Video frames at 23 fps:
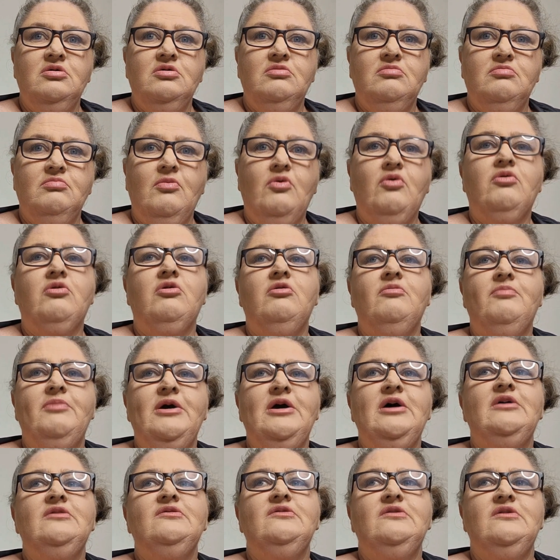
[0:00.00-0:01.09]
more
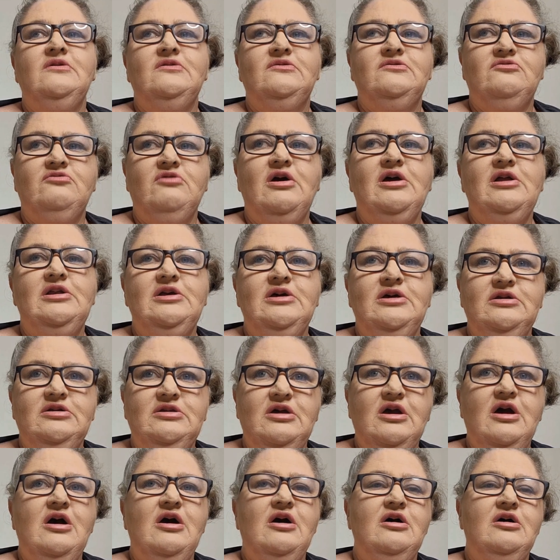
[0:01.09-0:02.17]
about the Australian
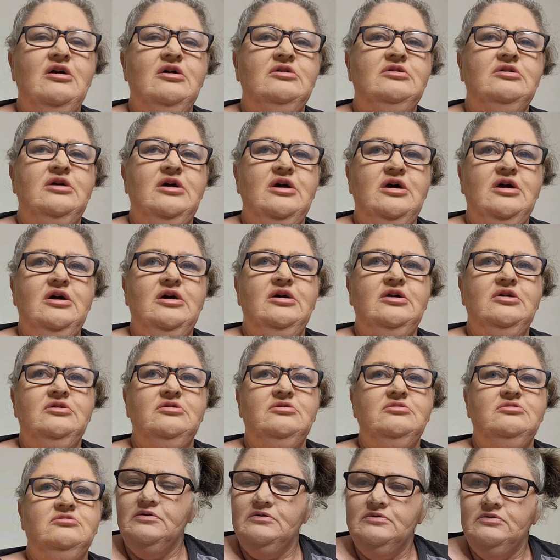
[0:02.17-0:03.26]
yarn.
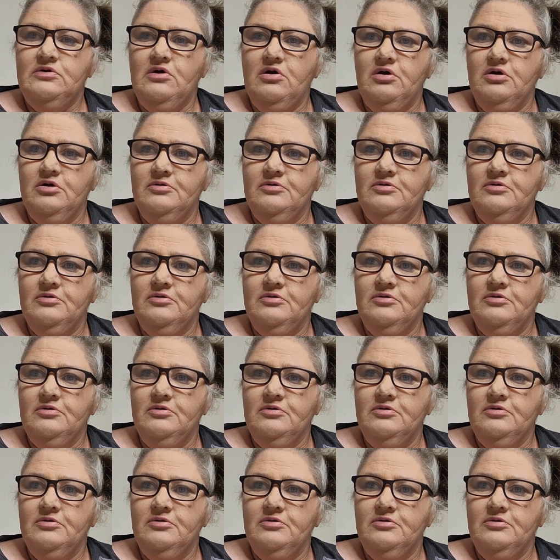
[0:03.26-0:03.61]
And so